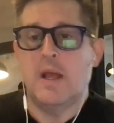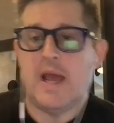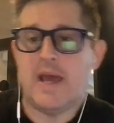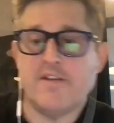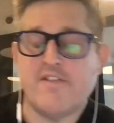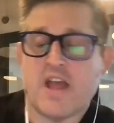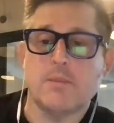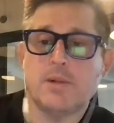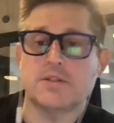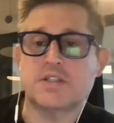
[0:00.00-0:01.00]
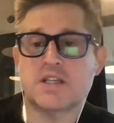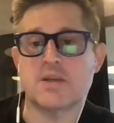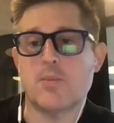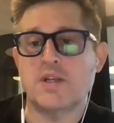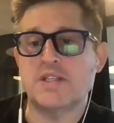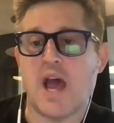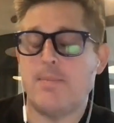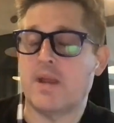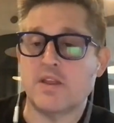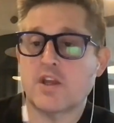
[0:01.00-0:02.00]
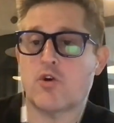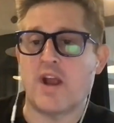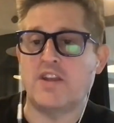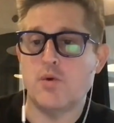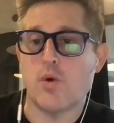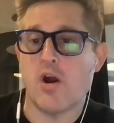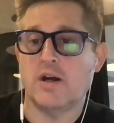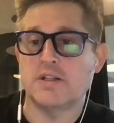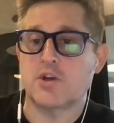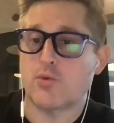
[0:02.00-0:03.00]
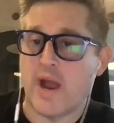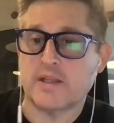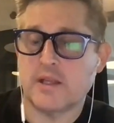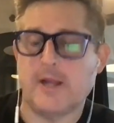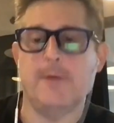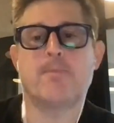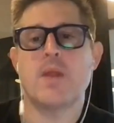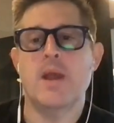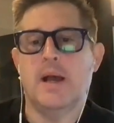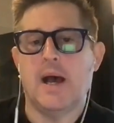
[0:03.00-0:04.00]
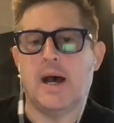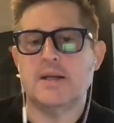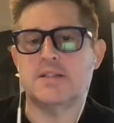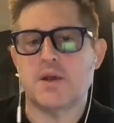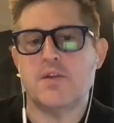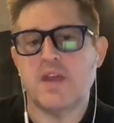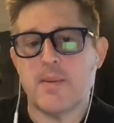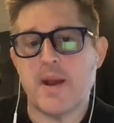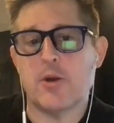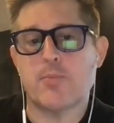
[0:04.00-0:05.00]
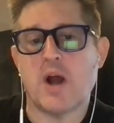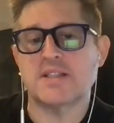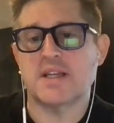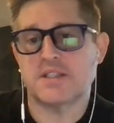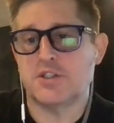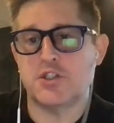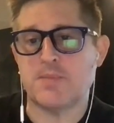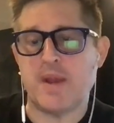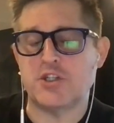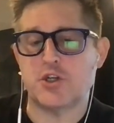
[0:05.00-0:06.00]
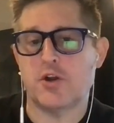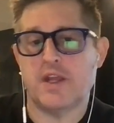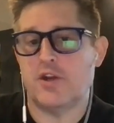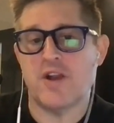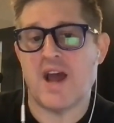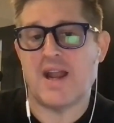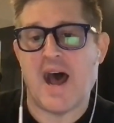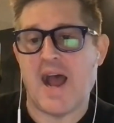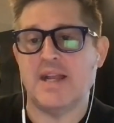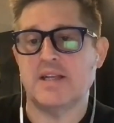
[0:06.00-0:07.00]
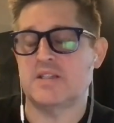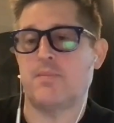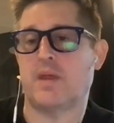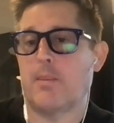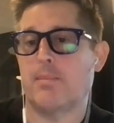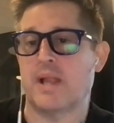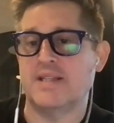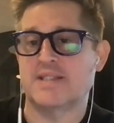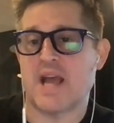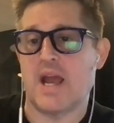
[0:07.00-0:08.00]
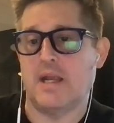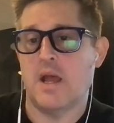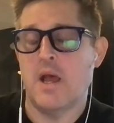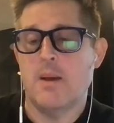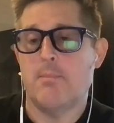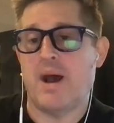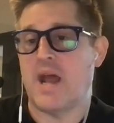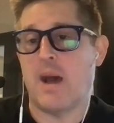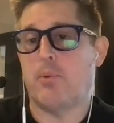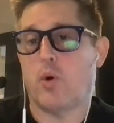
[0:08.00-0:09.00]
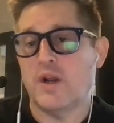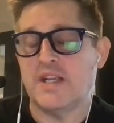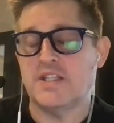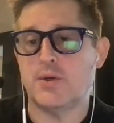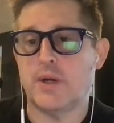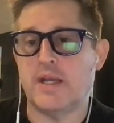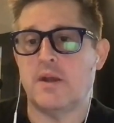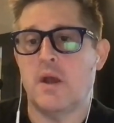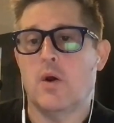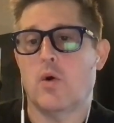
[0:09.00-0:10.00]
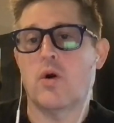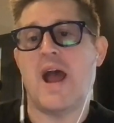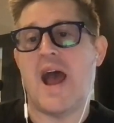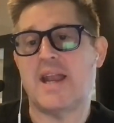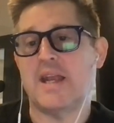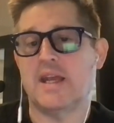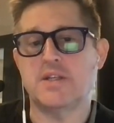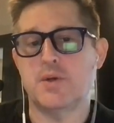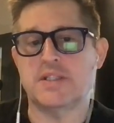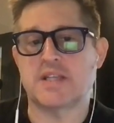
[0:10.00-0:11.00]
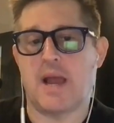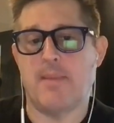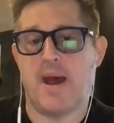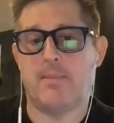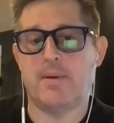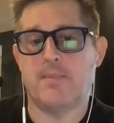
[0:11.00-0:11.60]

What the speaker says: and available to someone typing in the correct URL directly. So think about your process and just make sure that you're not hiding something in plain sight by not pointing to it or adding it to a sitemap.